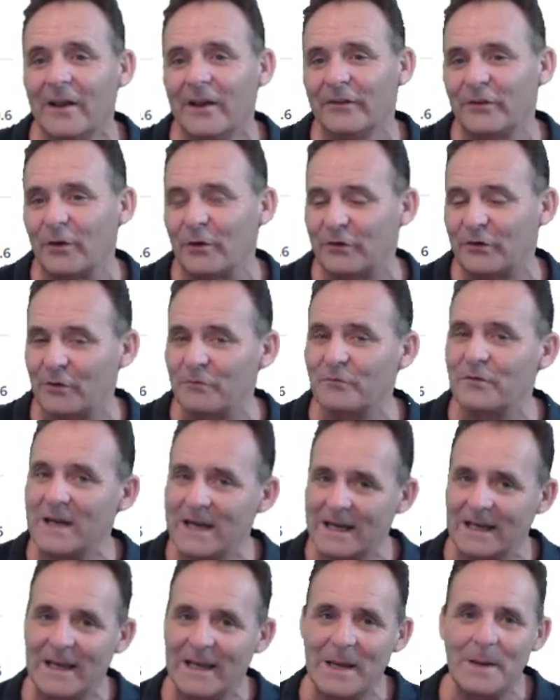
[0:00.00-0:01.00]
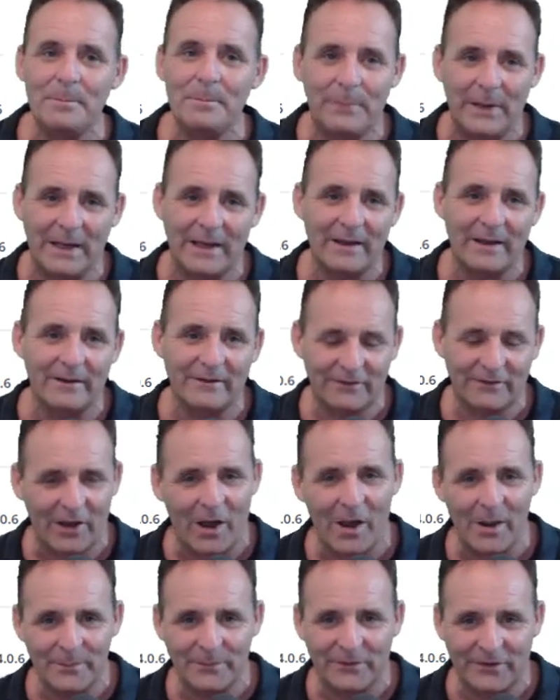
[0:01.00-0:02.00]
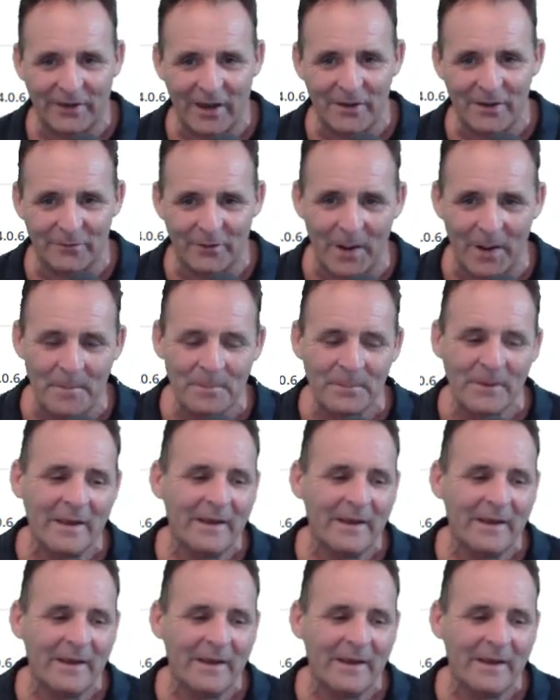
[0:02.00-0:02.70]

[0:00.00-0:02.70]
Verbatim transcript: So it's a really big time saver.